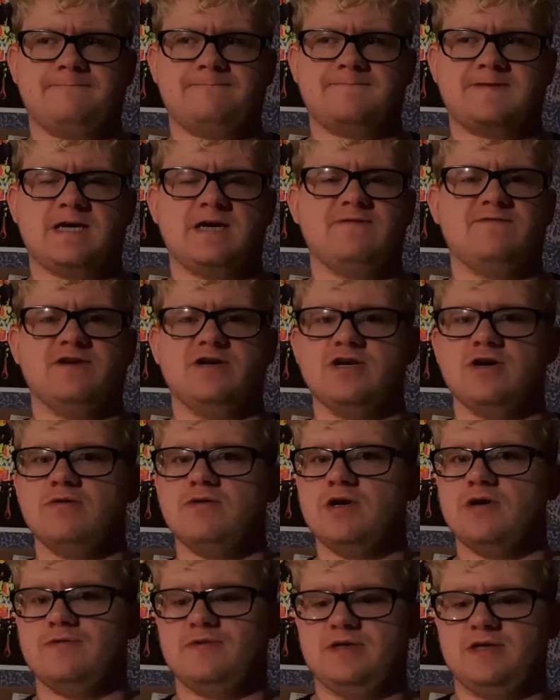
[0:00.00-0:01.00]
kind of a
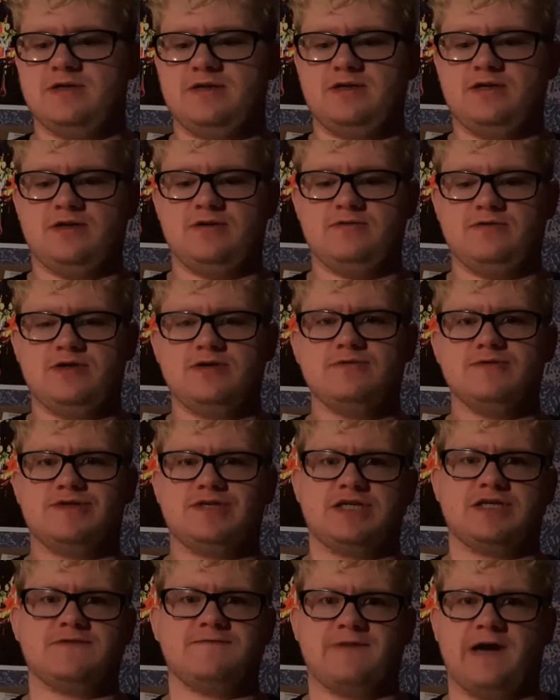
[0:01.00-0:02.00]
no-no to you know use
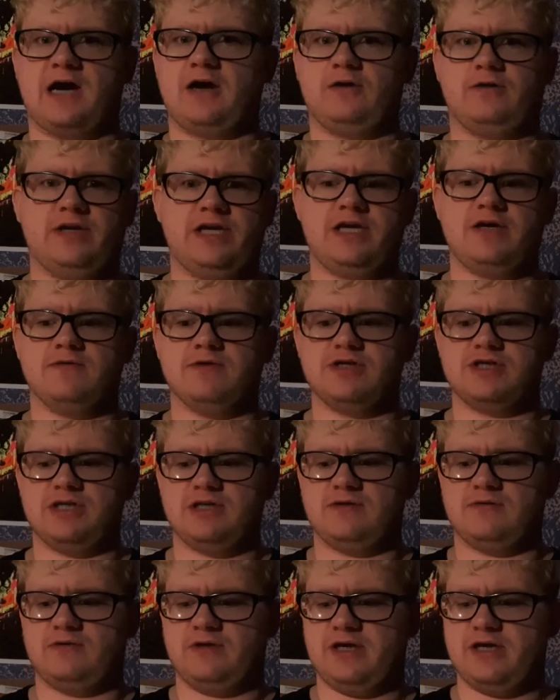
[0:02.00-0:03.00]
such foul language and
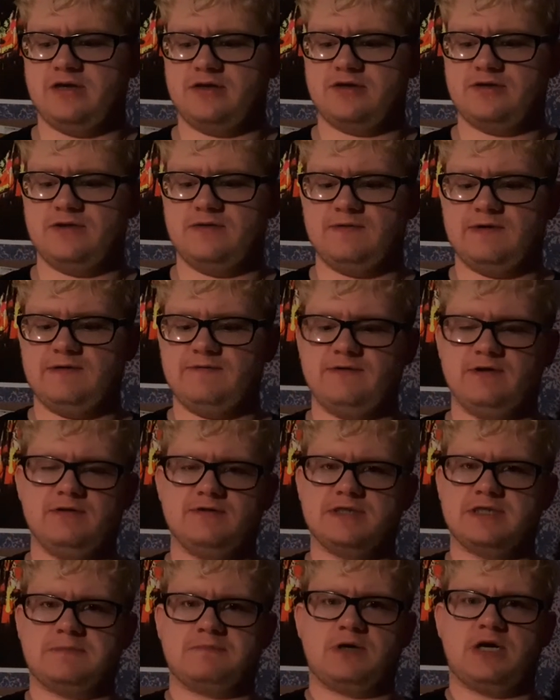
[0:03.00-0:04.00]
they were like they were even
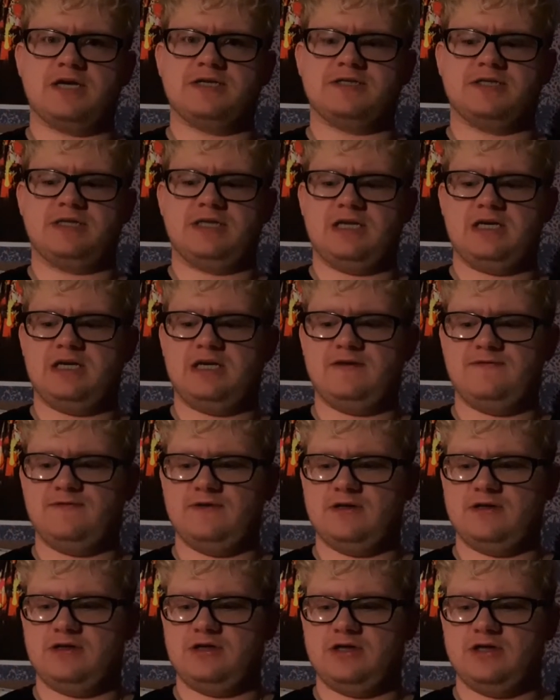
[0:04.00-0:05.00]
surprised that they'd
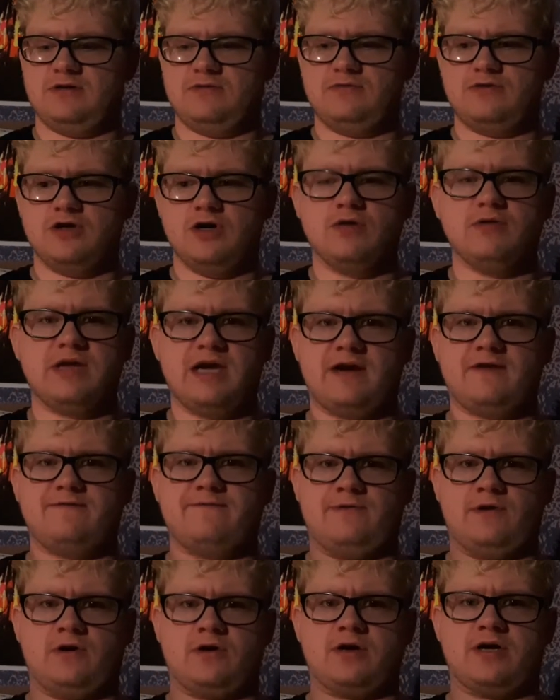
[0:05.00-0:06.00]
even you know go that
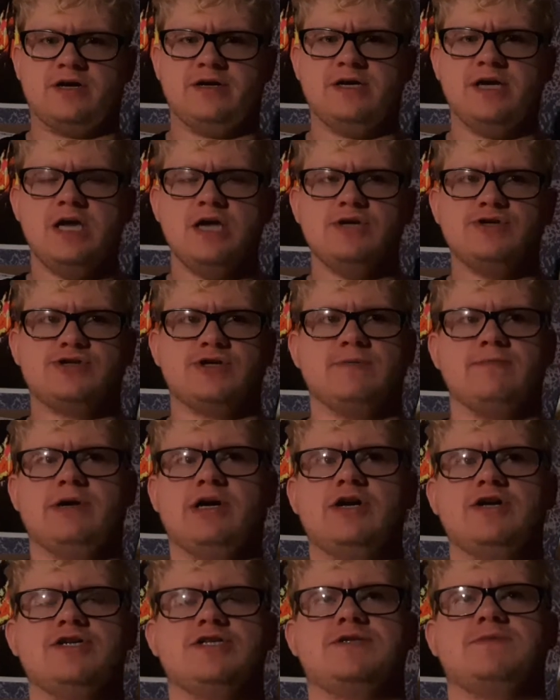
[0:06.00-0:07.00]
far and so
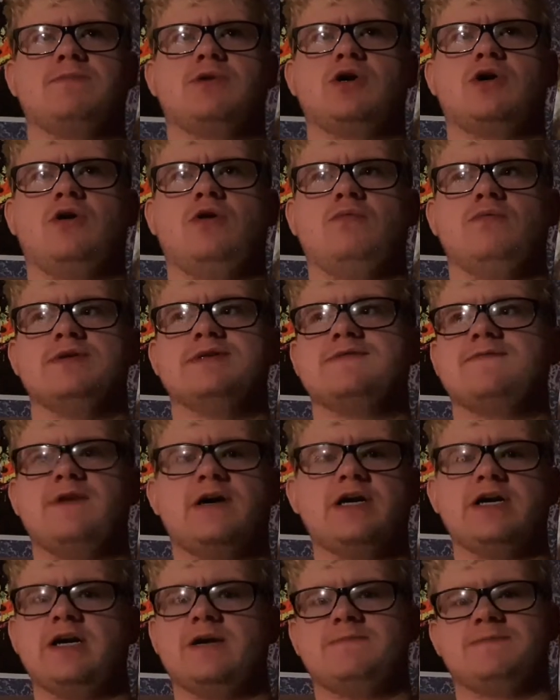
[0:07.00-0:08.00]
mary smurl was
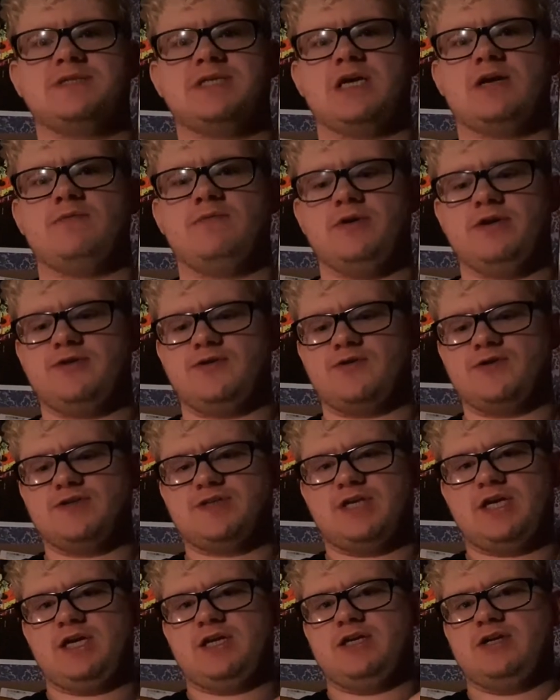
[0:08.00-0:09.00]
very upset with her
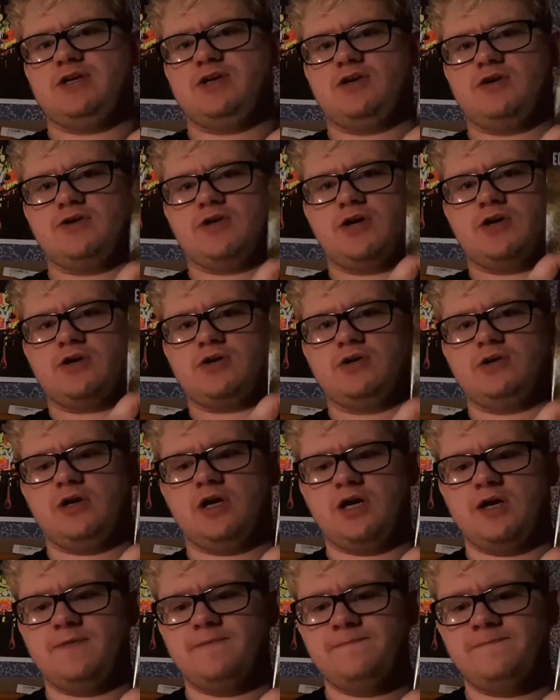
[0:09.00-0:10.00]
son and her
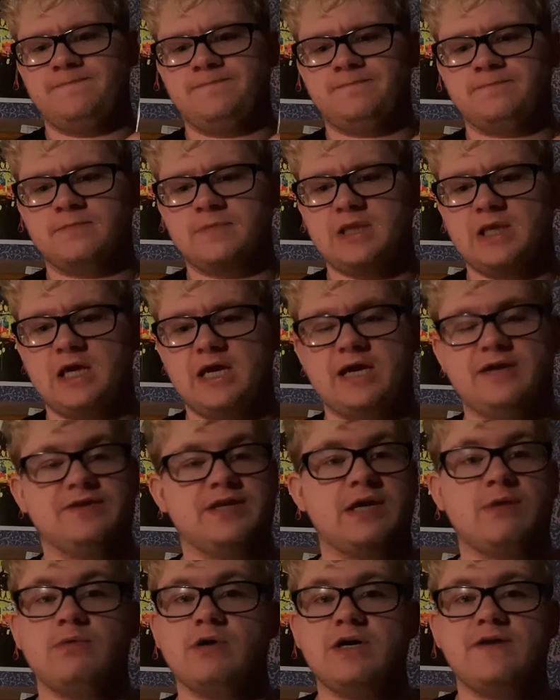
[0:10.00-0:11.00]
daughter-in-law and
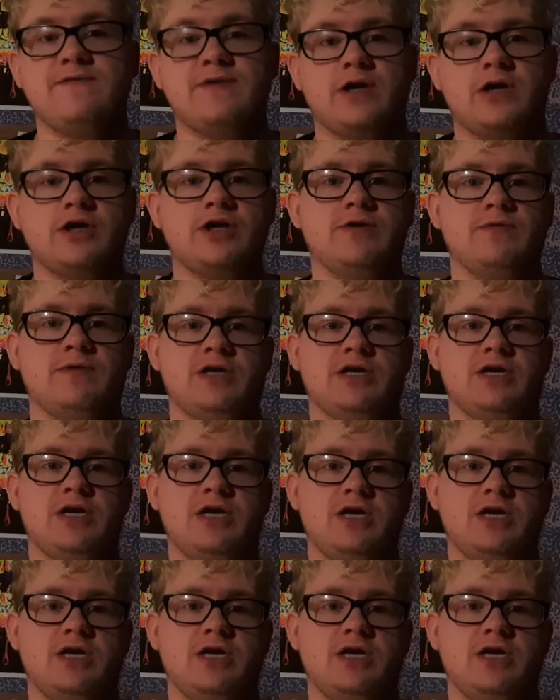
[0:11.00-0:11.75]
they weren't even arguing